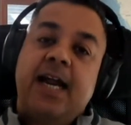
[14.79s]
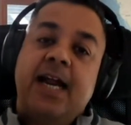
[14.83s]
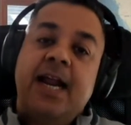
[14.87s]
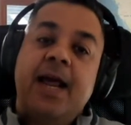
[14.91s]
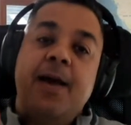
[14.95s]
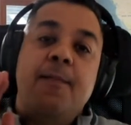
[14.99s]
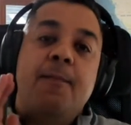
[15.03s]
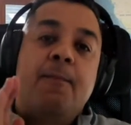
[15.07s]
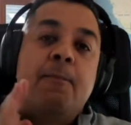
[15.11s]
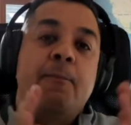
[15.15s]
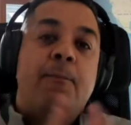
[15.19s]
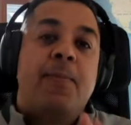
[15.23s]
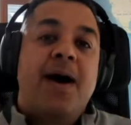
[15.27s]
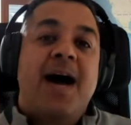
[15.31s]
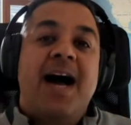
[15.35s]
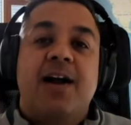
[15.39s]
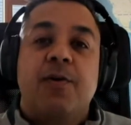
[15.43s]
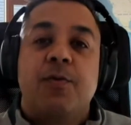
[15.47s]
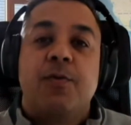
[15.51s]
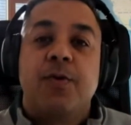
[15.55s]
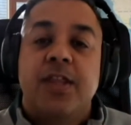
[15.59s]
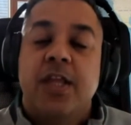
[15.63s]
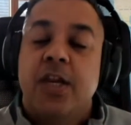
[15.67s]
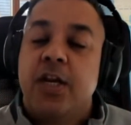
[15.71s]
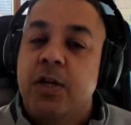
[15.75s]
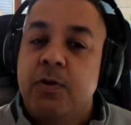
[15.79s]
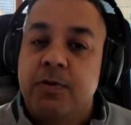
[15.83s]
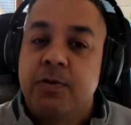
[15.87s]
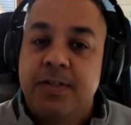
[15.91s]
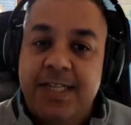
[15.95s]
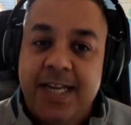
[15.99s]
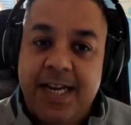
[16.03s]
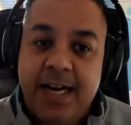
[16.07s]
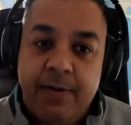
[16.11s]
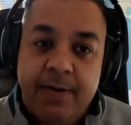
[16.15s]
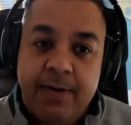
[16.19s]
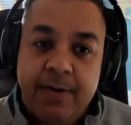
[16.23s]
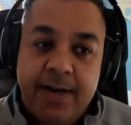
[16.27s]
I am back with a new
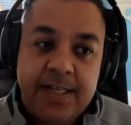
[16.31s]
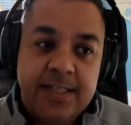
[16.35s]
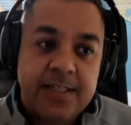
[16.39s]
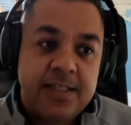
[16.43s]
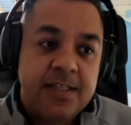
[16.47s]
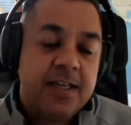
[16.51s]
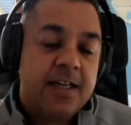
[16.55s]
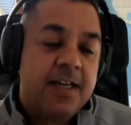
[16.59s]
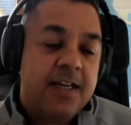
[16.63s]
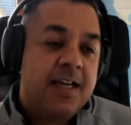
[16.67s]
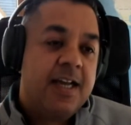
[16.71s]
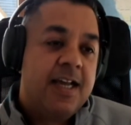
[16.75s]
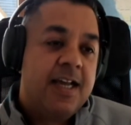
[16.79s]
series.